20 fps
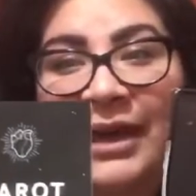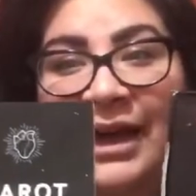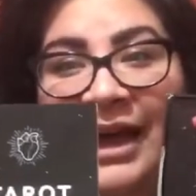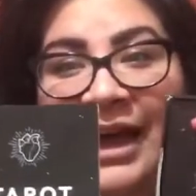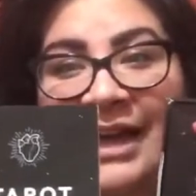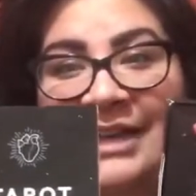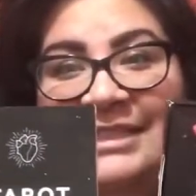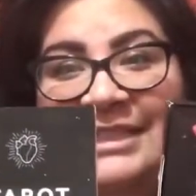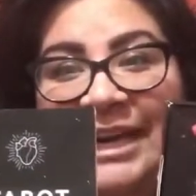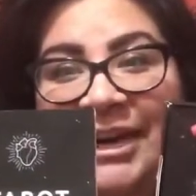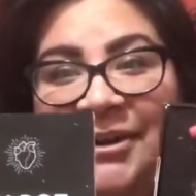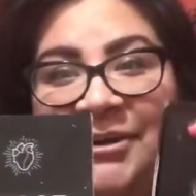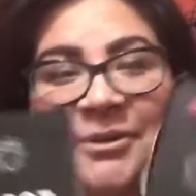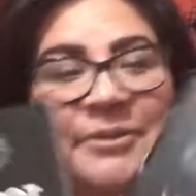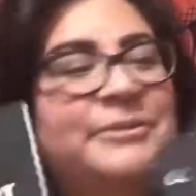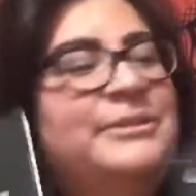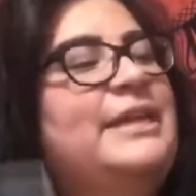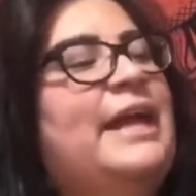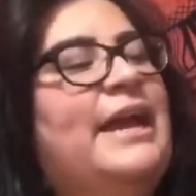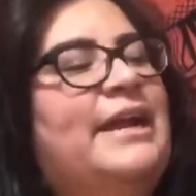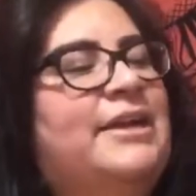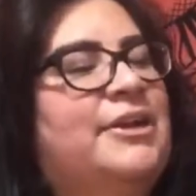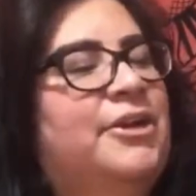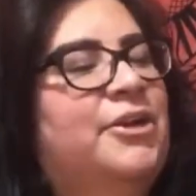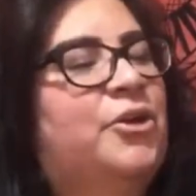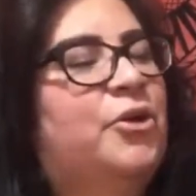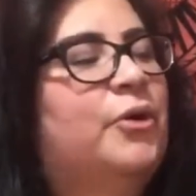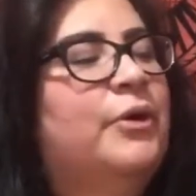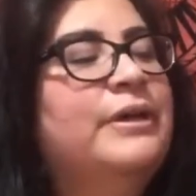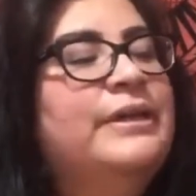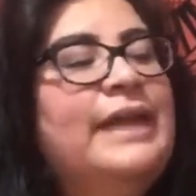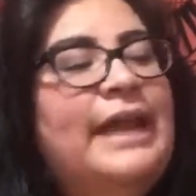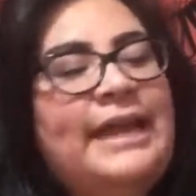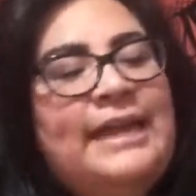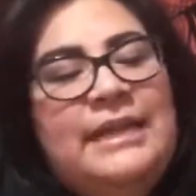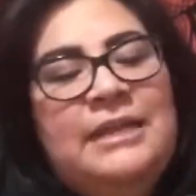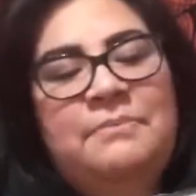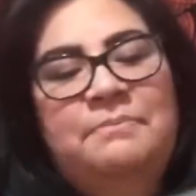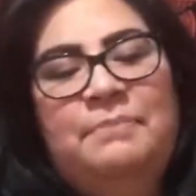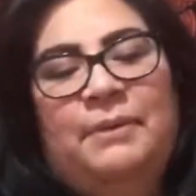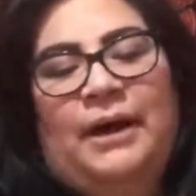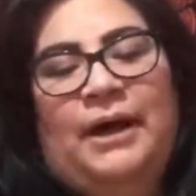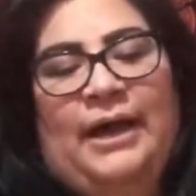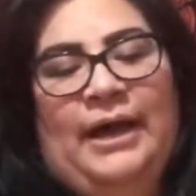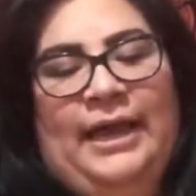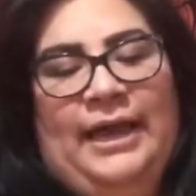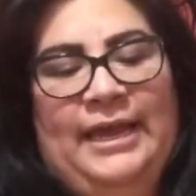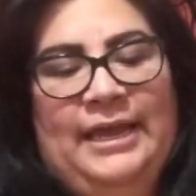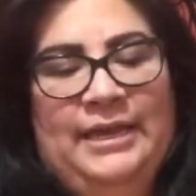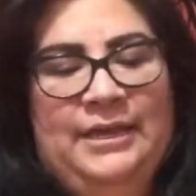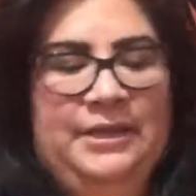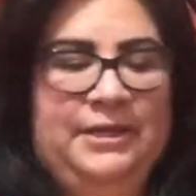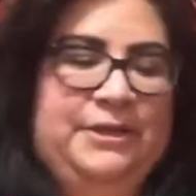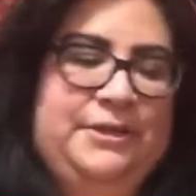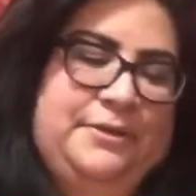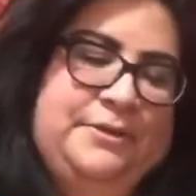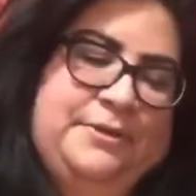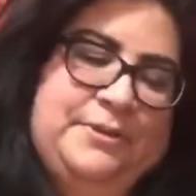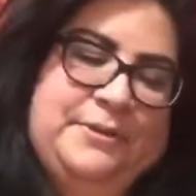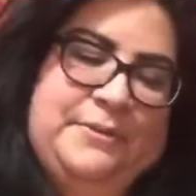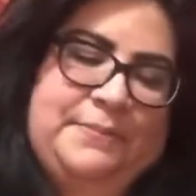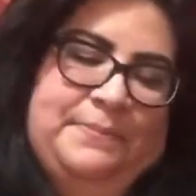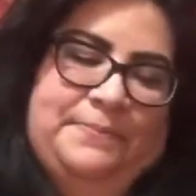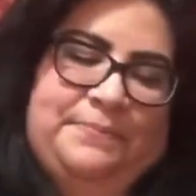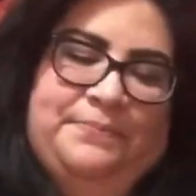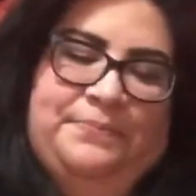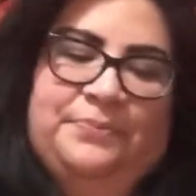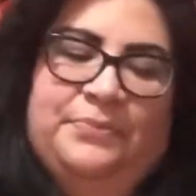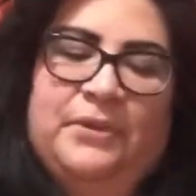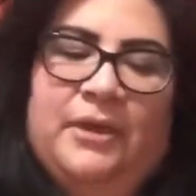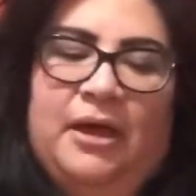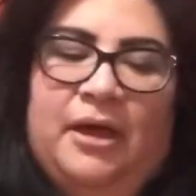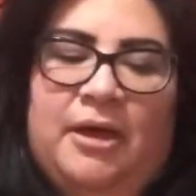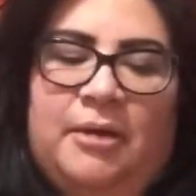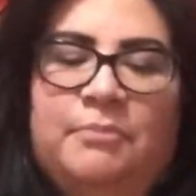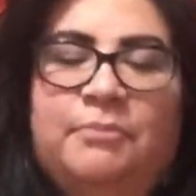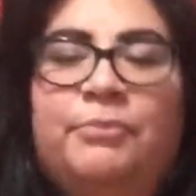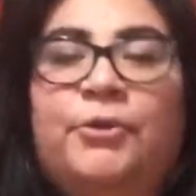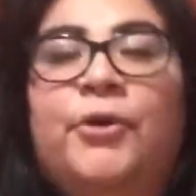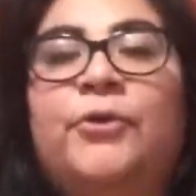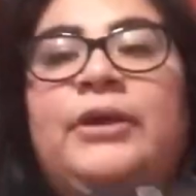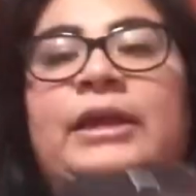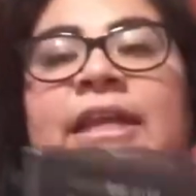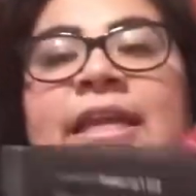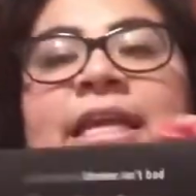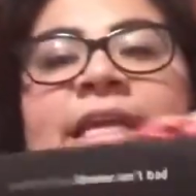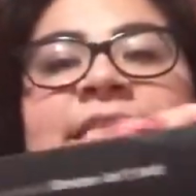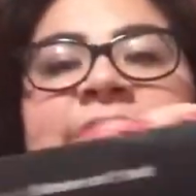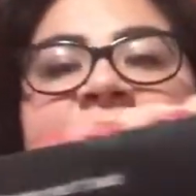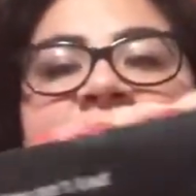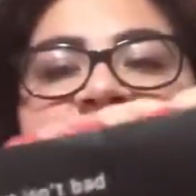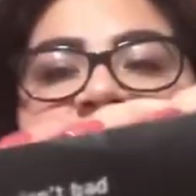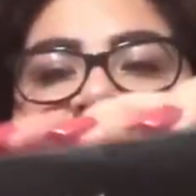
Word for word: a tarot deck created by um, Broken Isn't